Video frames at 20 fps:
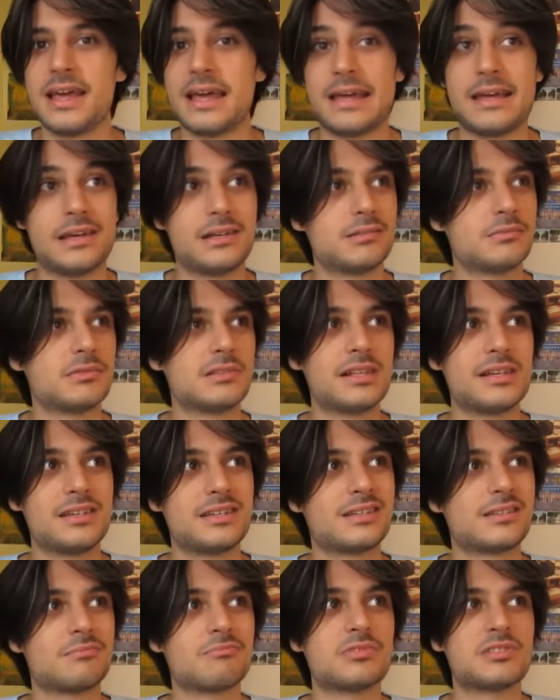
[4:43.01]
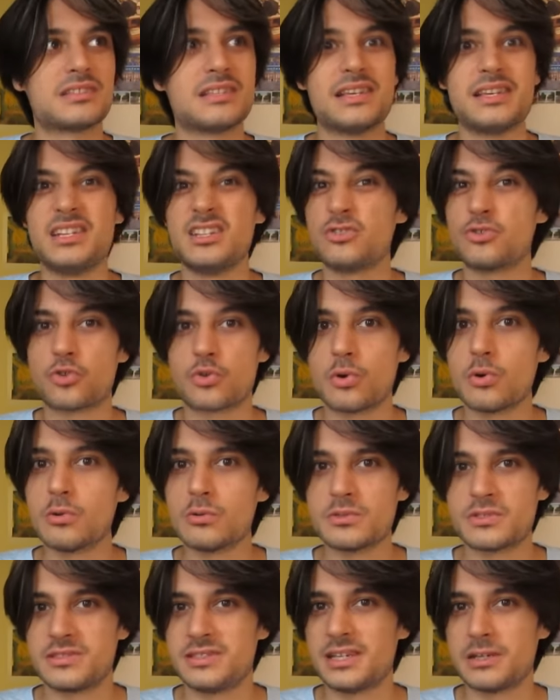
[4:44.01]
and like slaying
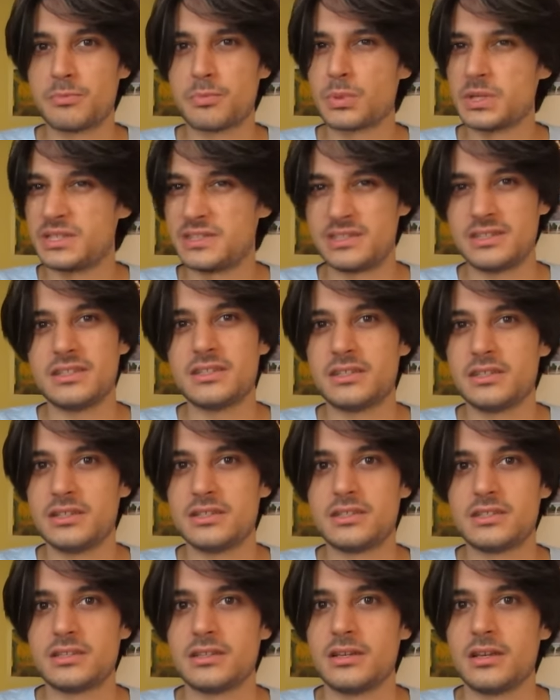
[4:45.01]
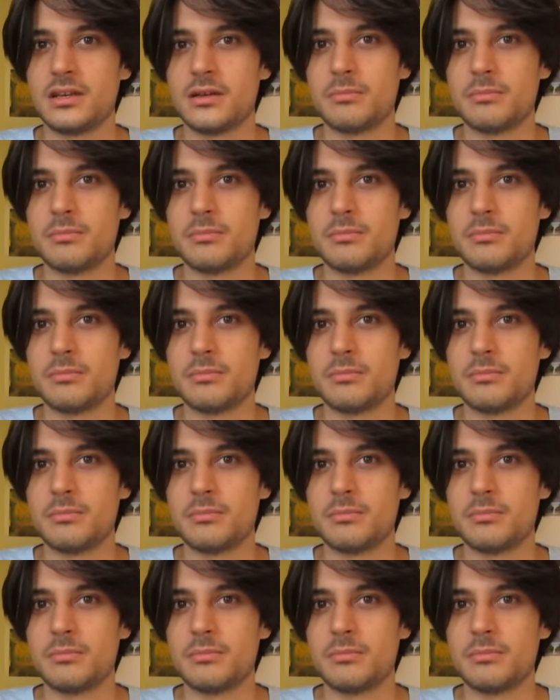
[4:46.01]
trolls that preceded it.